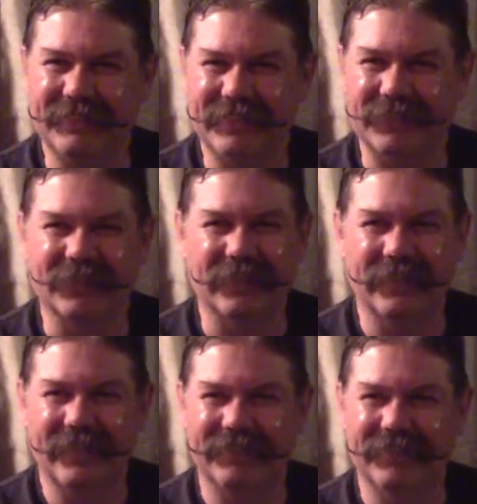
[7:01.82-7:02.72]
because there's a
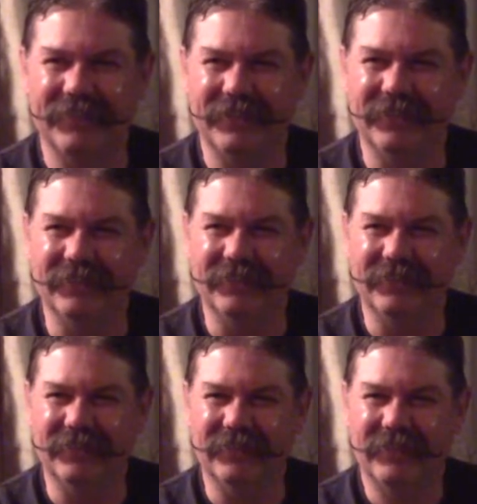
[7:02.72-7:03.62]
later video
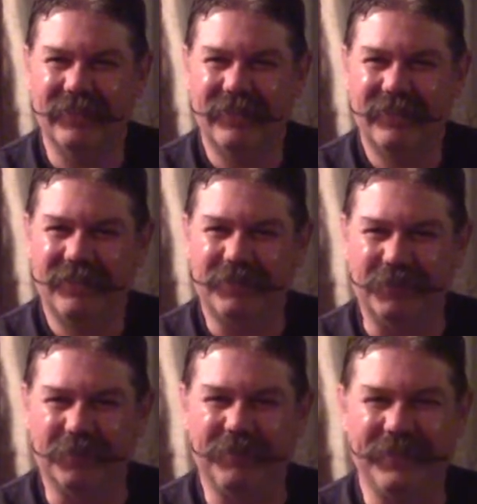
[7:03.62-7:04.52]

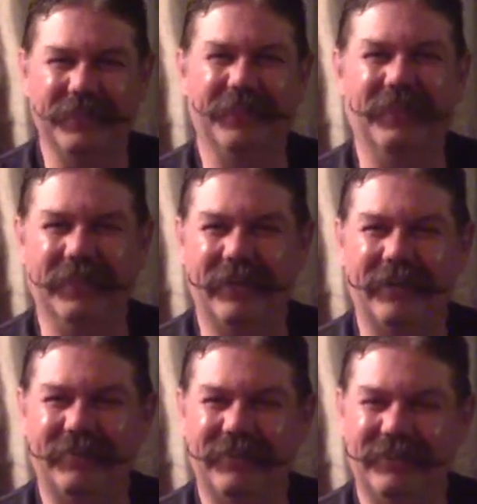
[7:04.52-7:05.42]
for Feel the
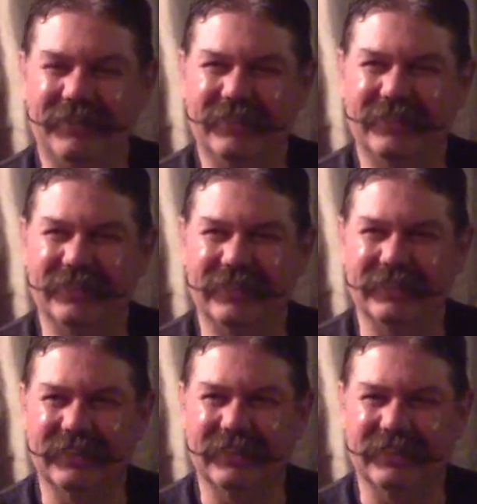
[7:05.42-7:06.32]
Love, which
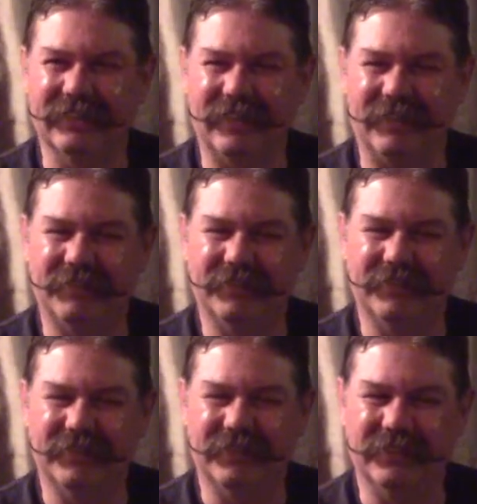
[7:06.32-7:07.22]
was off
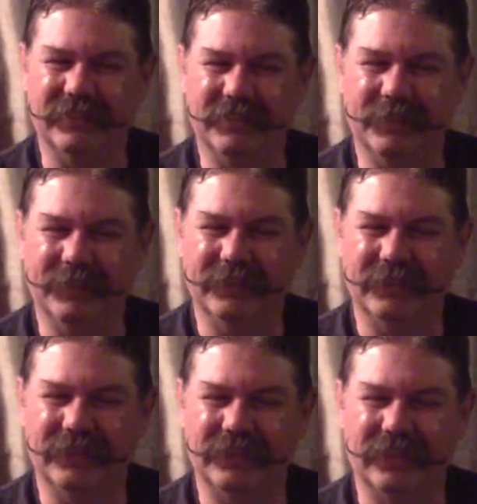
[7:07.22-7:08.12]
of the Windows
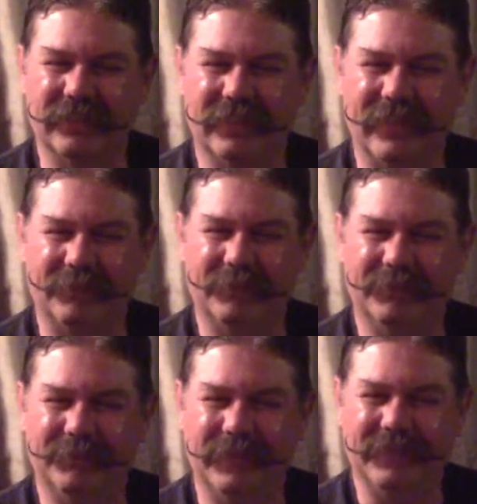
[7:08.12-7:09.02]
in the Jungle
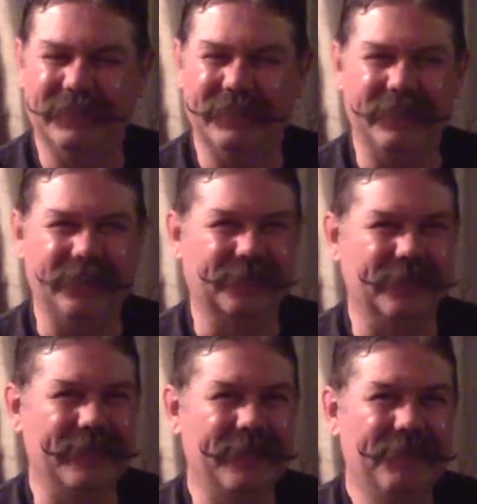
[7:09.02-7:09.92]
album,
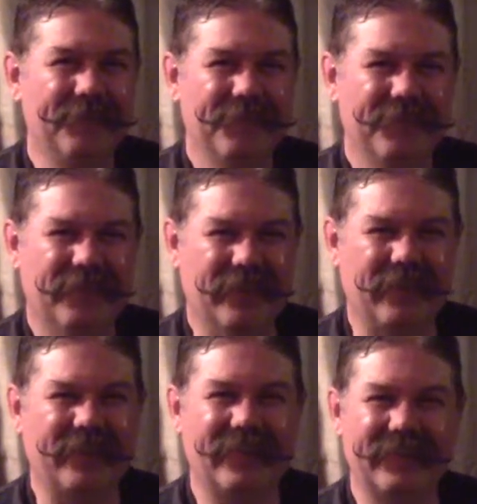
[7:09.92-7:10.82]
1983. And
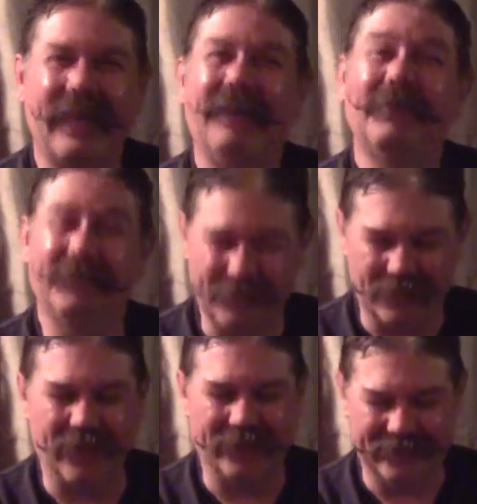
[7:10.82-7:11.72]
I think that one was
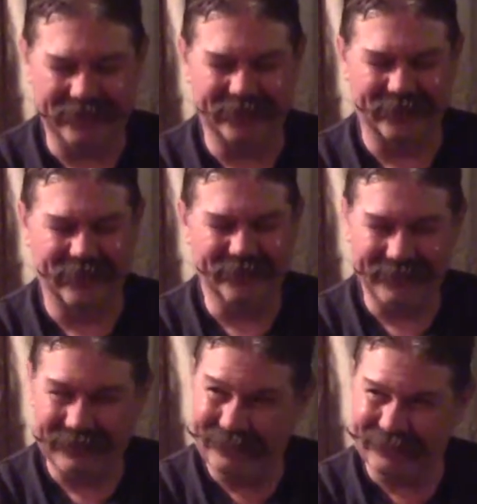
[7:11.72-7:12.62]
Godley and Cream,
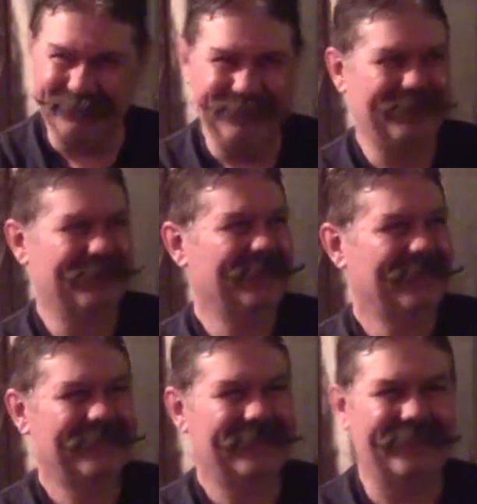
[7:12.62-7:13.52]
too.
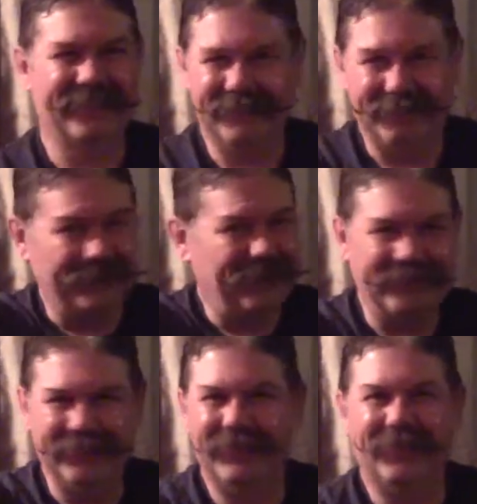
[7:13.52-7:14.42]
So,
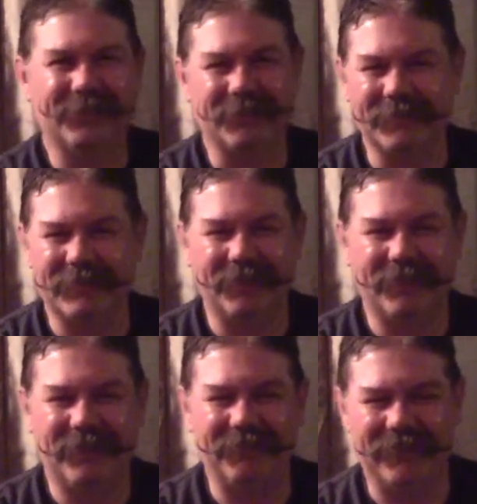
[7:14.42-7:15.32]
who knows what was
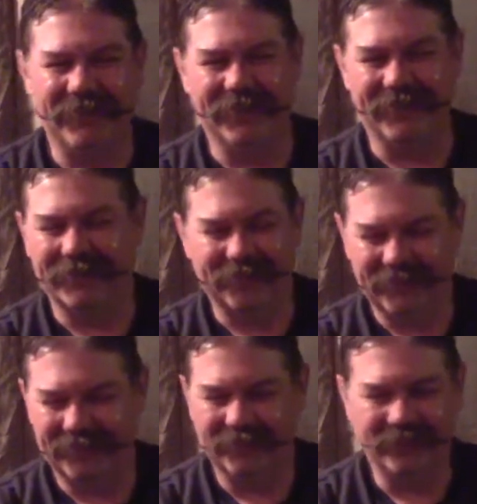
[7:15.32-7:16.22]
going on with
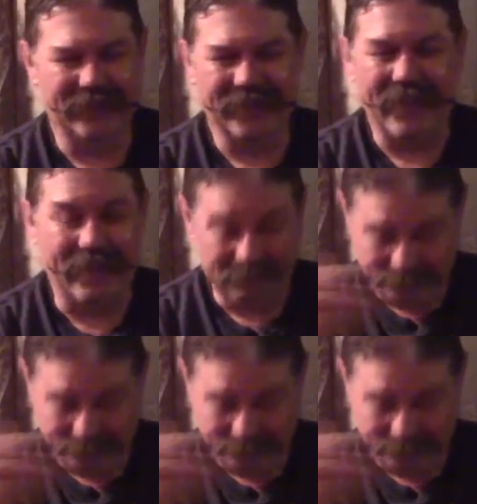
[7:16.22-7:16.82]
that.